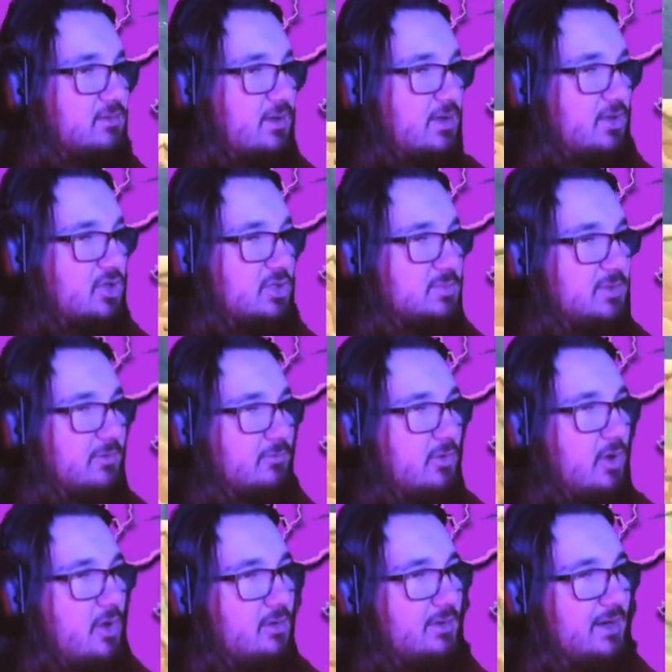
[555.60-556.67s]
I could be
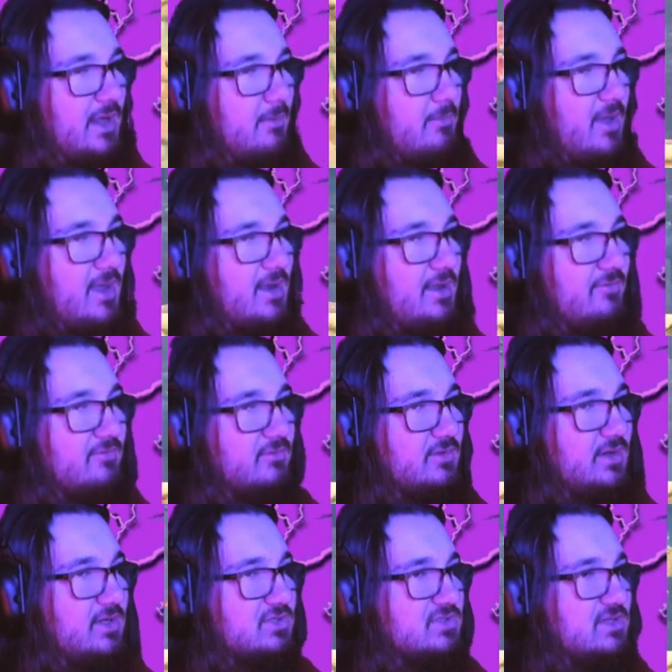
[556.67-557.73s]
wrong, and I might have
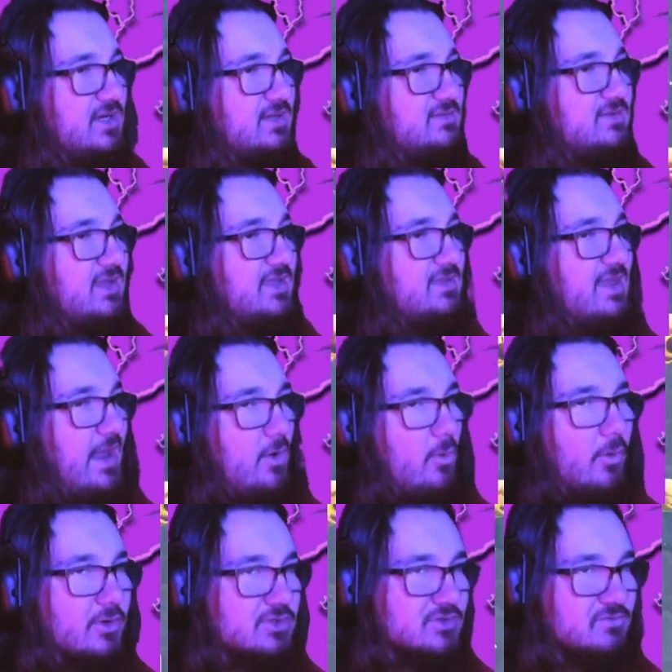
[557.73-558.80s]
just needed to get that
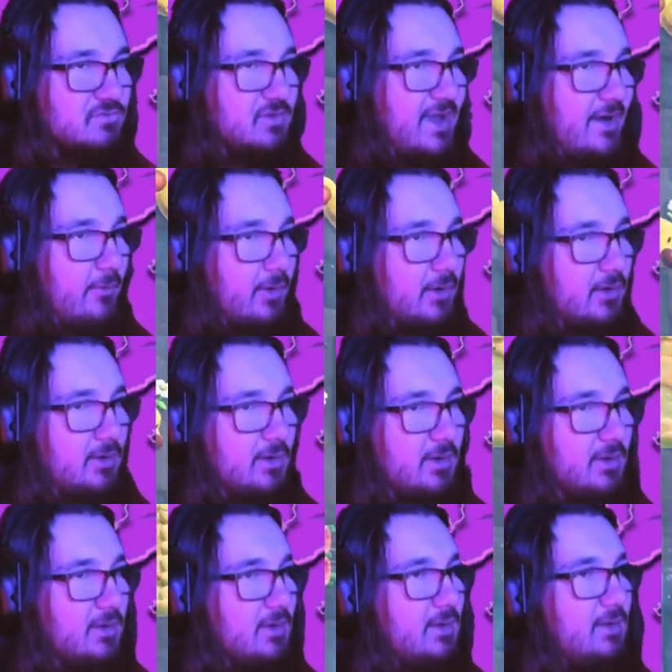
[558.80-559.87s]
orange flower
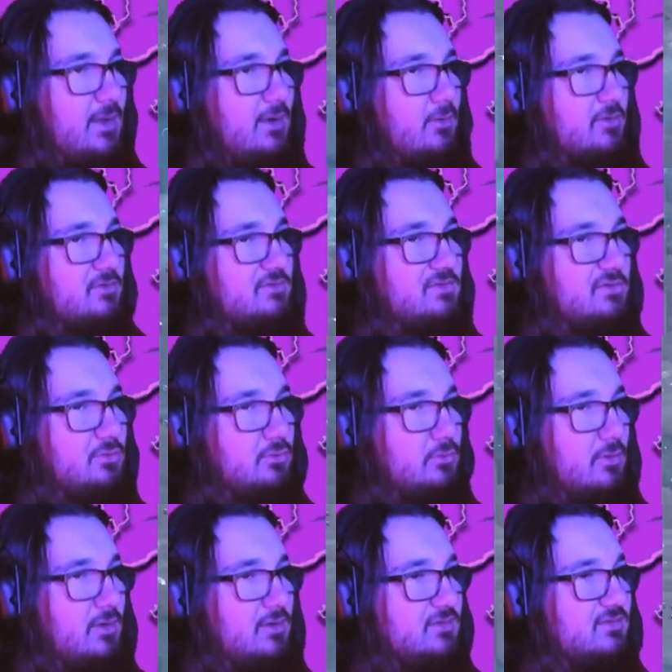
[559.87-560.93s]
in order
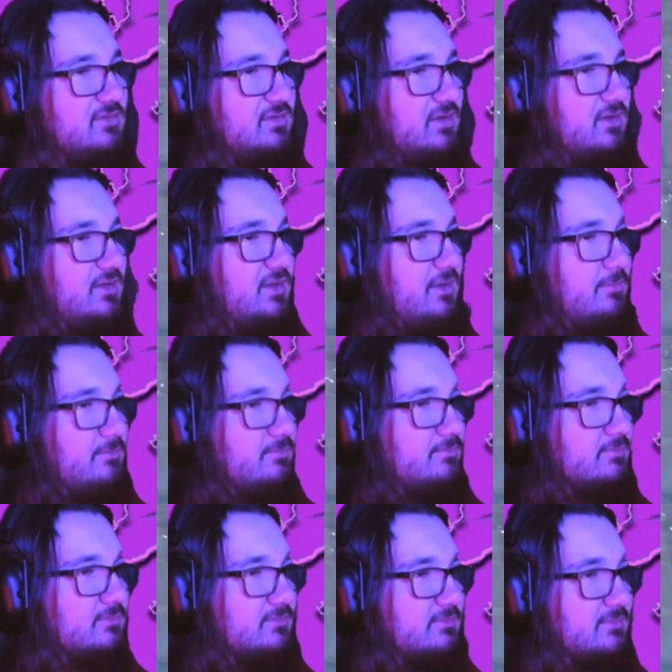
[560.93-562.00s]
to see them.
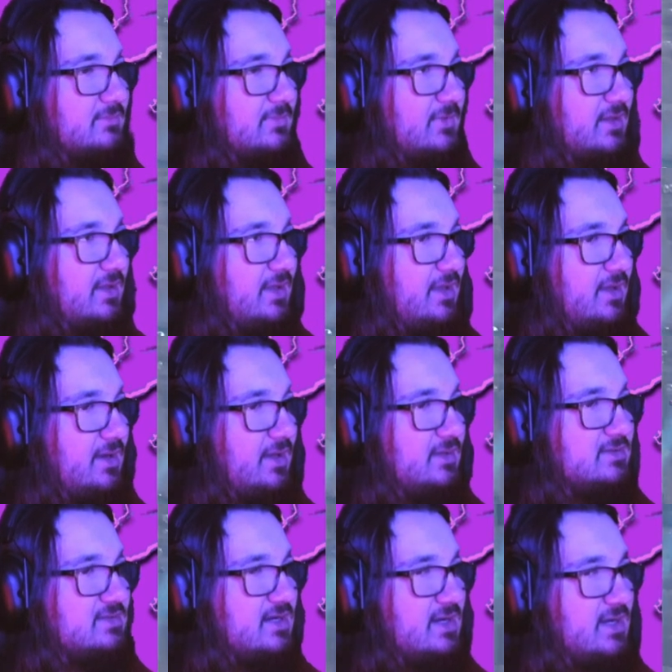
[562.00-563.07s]
And I
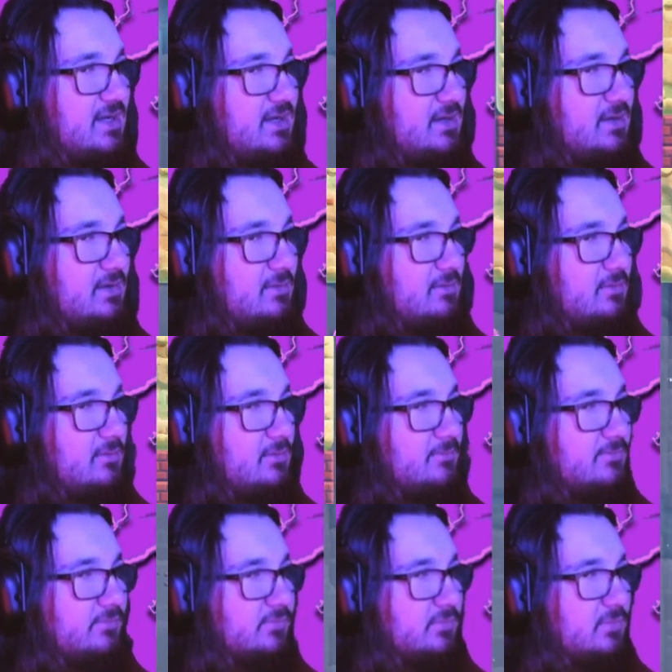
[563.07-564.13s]
died.
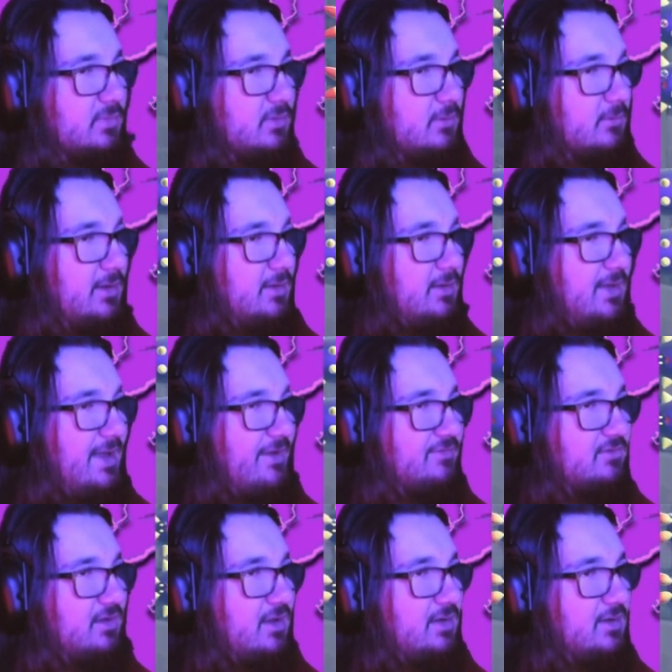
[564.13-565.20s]
Well,
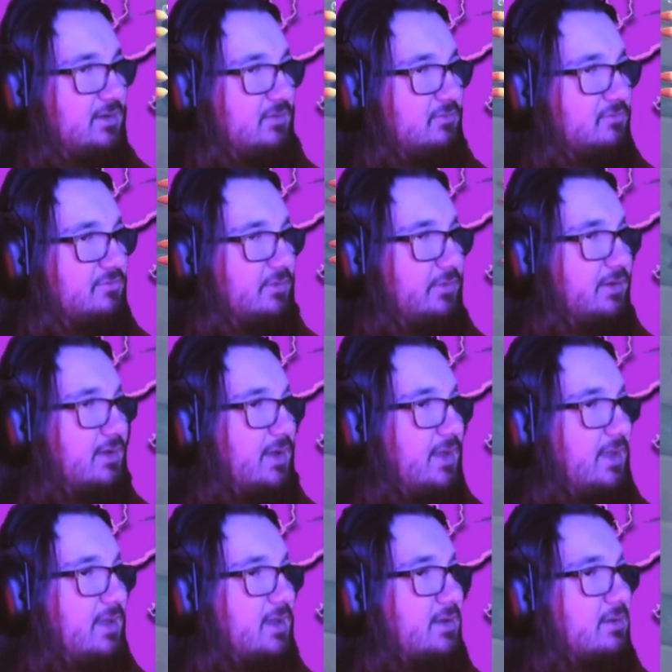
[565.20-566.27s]
half died. I didn't fully die
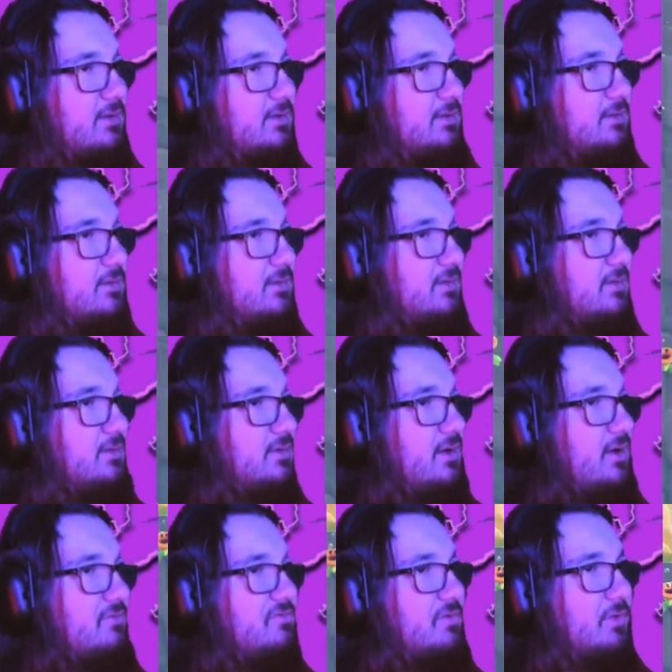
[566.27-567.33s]
yet.
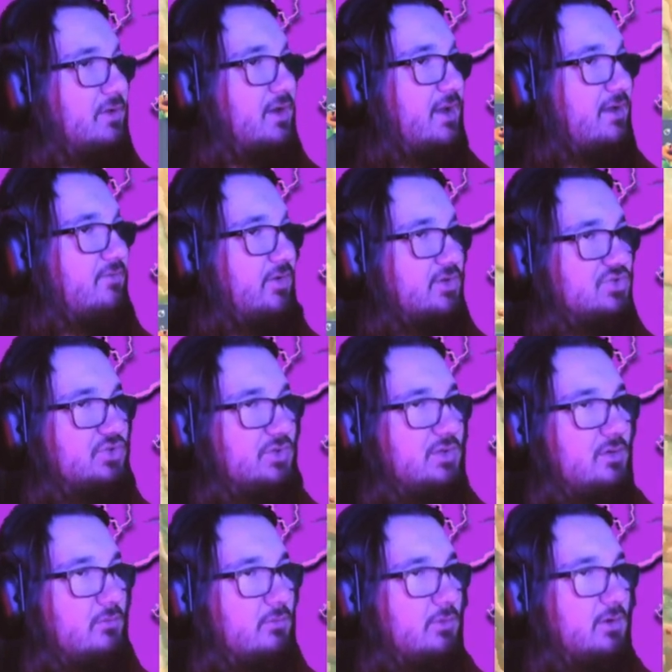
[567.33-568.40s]
I'll fully die eventually,
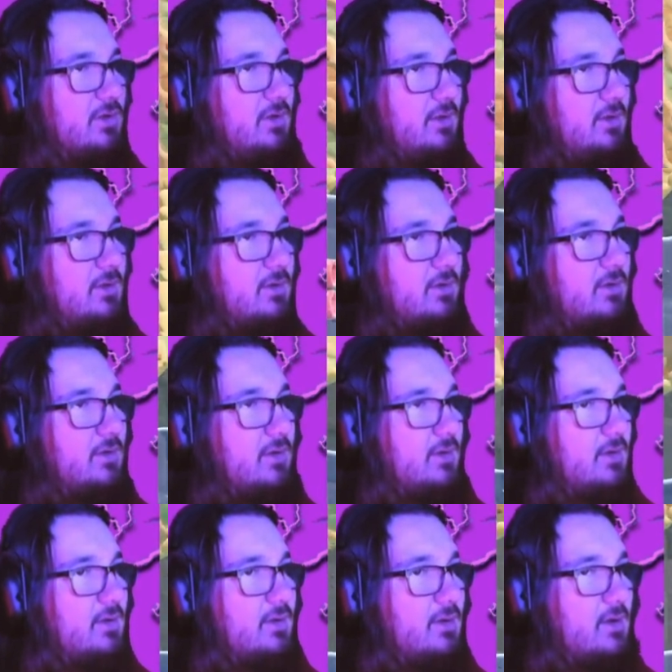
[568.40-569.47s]
don't worry.
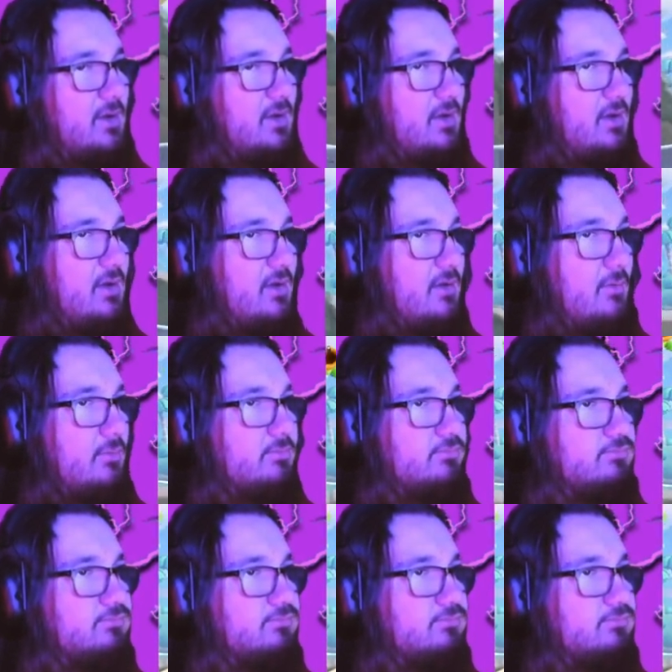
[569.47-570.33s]
Uh,